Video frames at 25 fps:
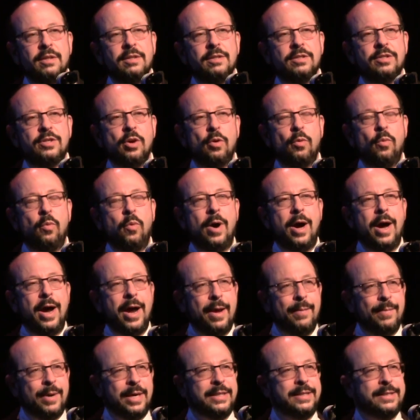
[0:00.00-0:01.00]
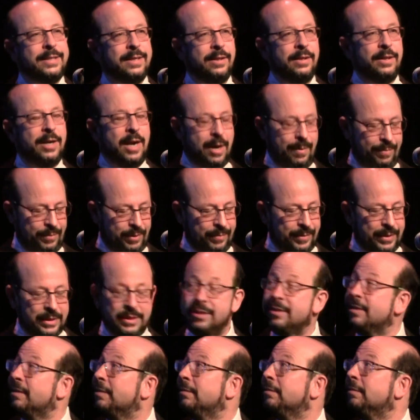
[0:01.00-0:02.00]
So why am I still an
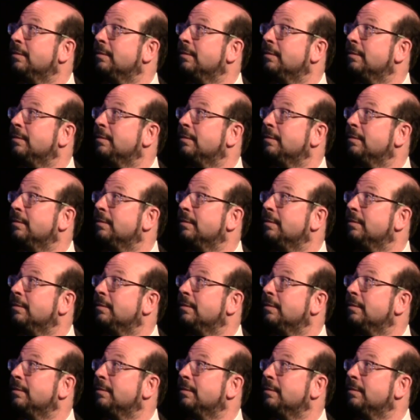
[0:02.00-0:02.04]
optimist?